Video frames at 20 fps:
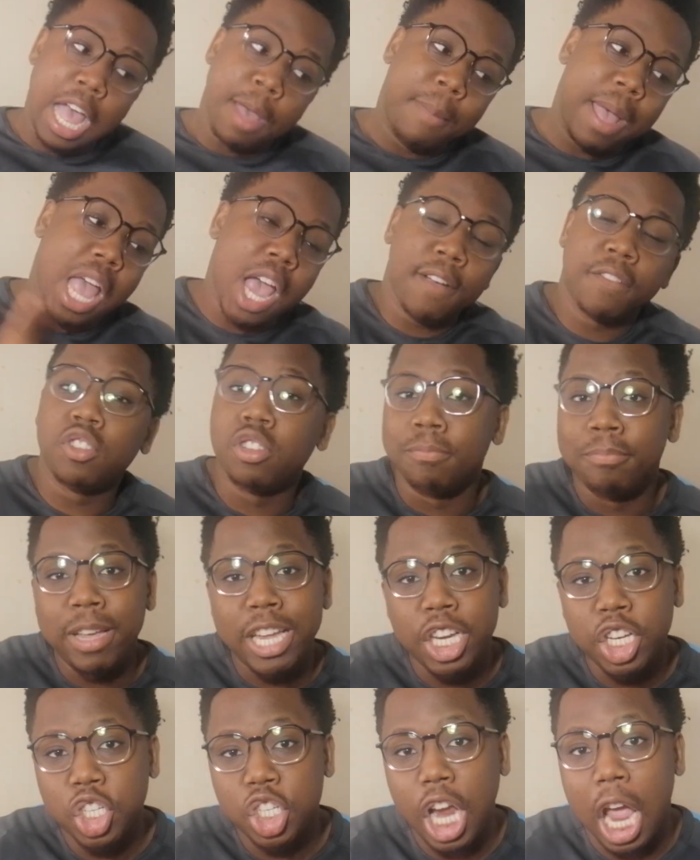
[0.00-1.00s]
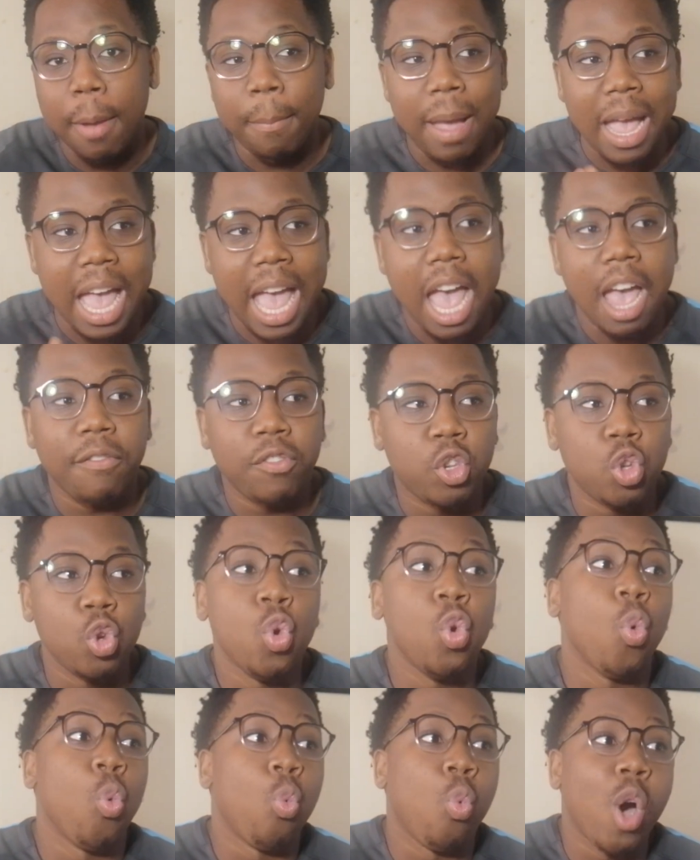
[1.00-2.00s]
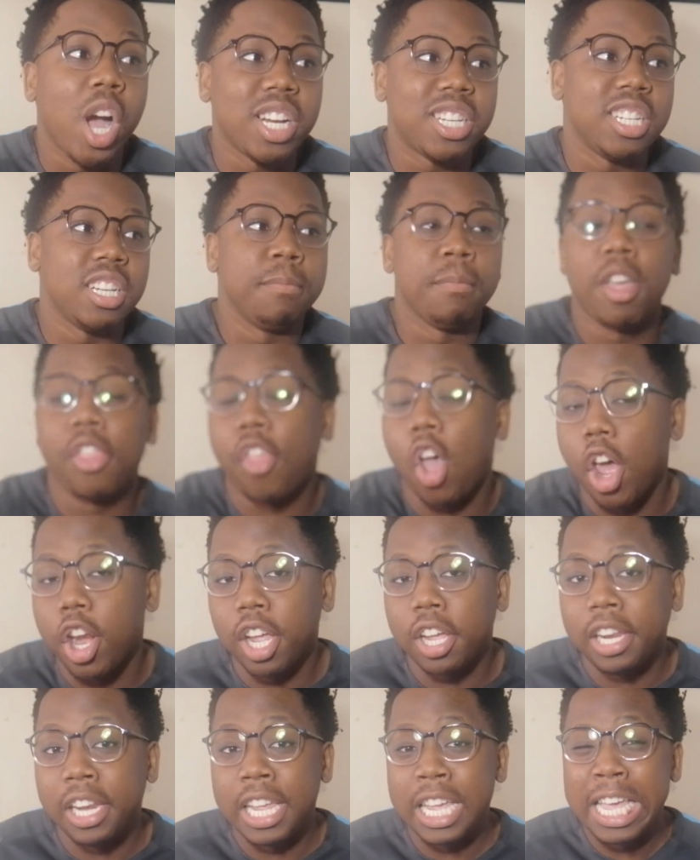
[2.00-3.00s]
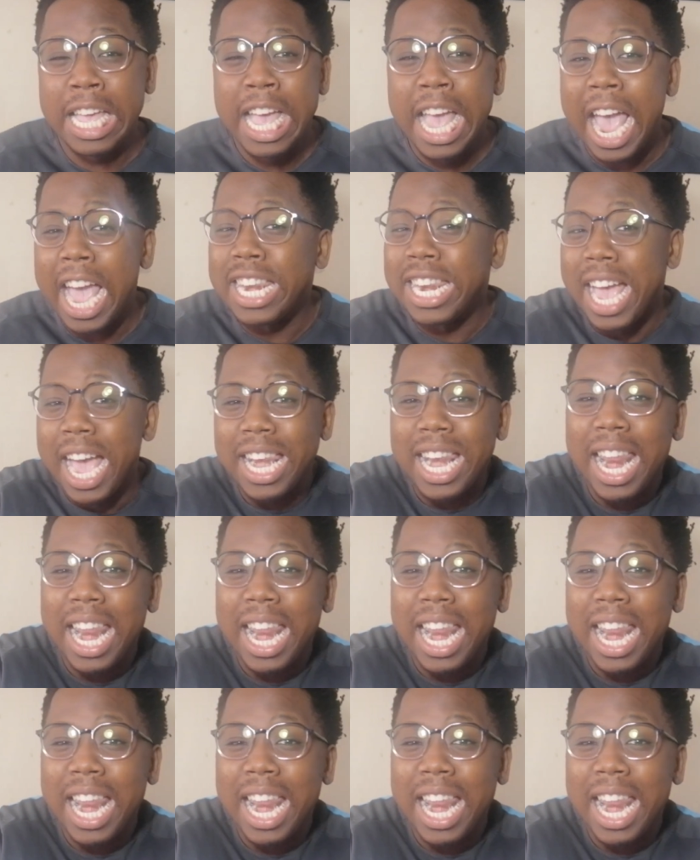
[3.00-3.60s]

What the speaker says: I'm gonna have to binge, I'm gonna have to watch it methodically and